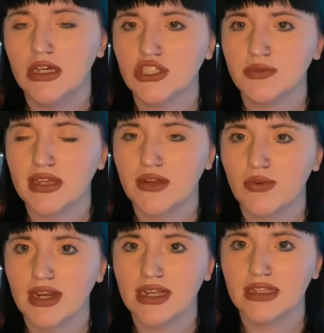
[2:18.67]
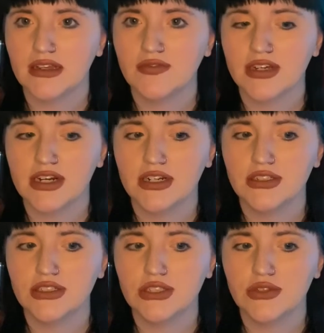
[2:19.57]
She began writing love
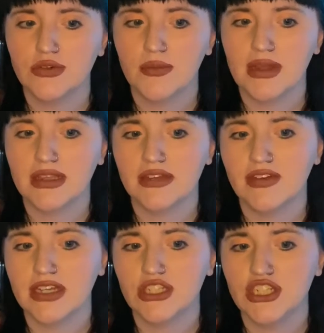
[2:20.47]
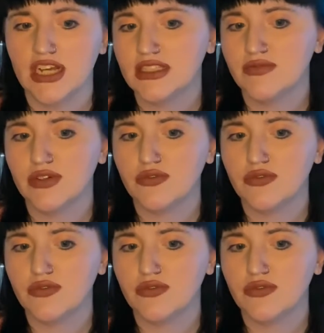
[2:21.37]
letters to a man living in Jacksonville,